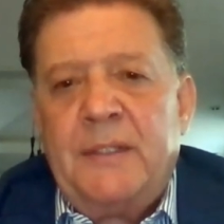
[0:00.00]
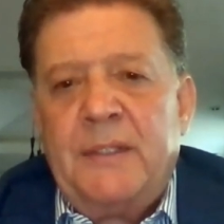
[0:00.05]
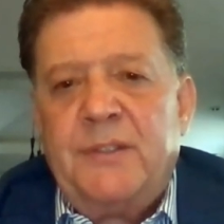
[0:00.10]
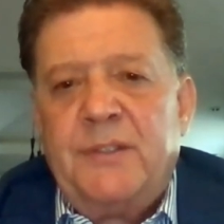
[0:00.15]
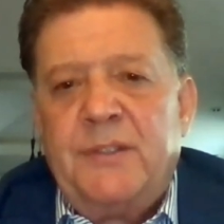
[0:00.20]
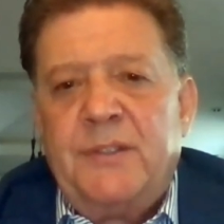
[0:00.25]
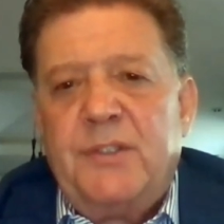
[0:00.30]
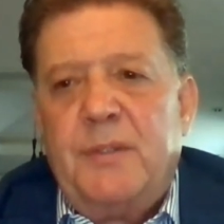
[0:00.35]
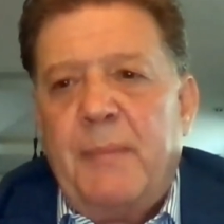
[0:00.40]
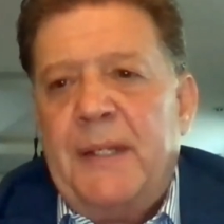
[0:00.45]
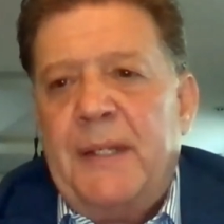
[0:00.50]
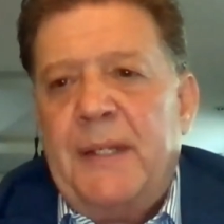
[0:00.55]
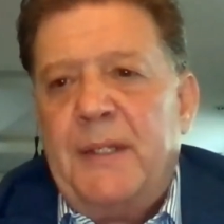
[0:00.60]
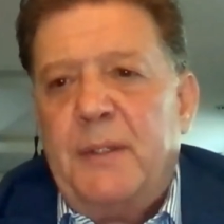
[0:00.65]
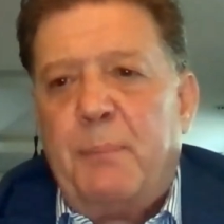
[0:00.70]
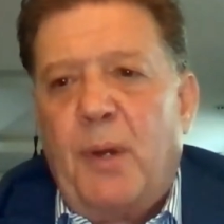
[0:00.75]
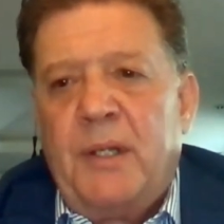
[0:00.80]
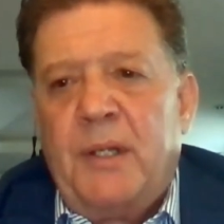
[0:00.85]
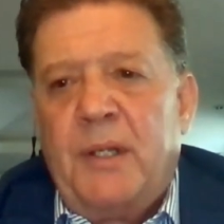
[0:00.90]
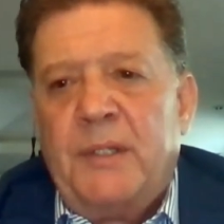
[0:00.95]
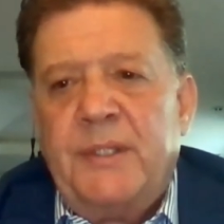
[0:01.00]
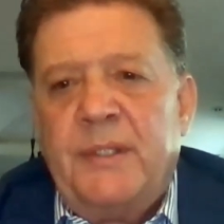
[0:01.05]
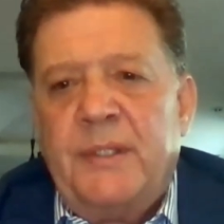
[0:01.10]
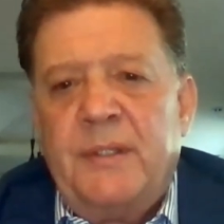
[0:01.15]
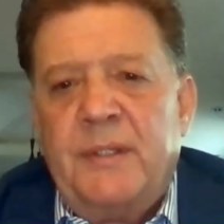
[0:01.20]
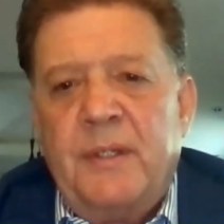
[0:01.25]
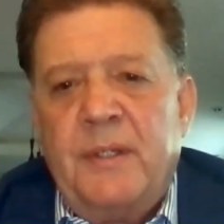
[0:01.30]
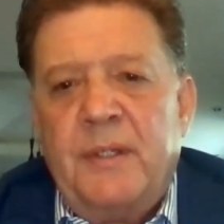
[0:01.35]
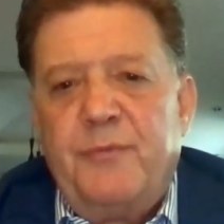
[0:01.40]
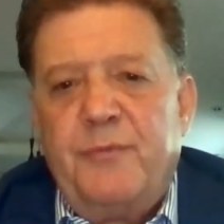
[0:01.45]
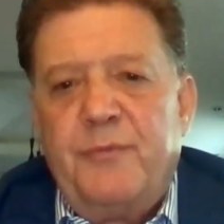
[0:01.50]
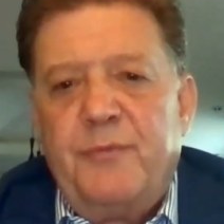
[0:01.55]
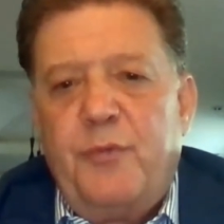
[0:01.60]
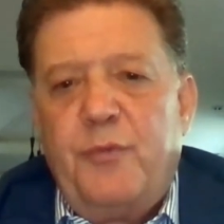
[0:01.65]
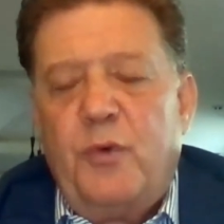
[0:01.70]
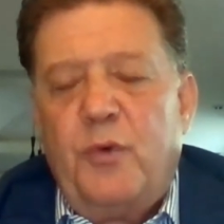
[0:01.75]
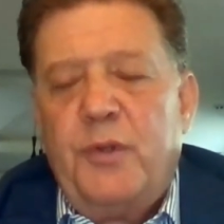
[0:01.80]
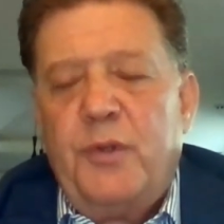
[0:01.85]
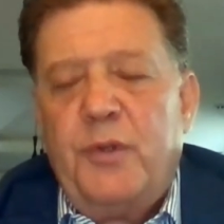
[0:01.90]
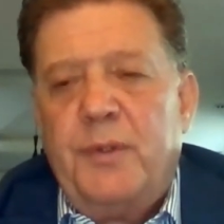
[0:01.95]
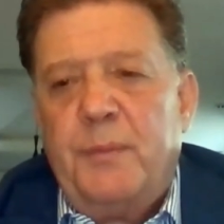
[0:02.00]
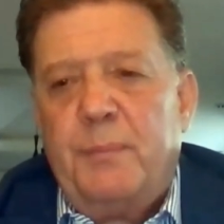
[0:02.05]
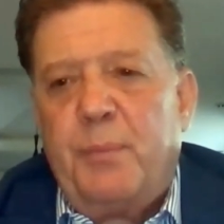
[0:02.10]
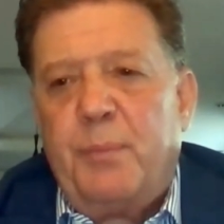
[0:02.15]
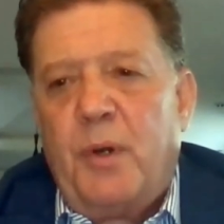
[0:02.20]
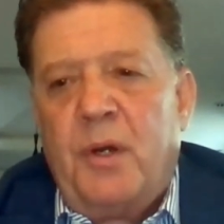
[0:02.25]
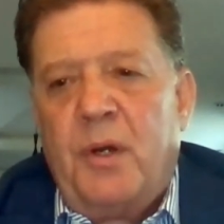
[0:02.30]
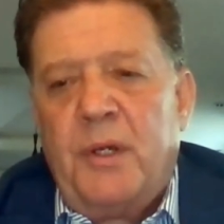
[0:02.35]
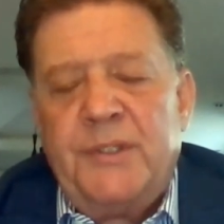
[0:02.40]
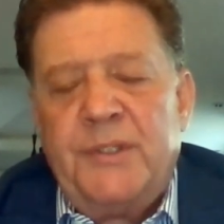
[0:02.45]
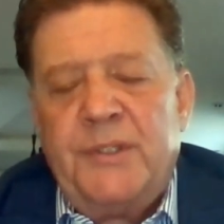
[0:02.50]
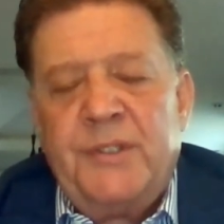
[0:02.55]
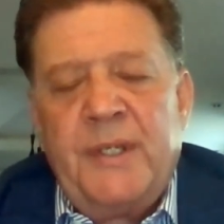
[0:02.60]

That's the main deposit for the project.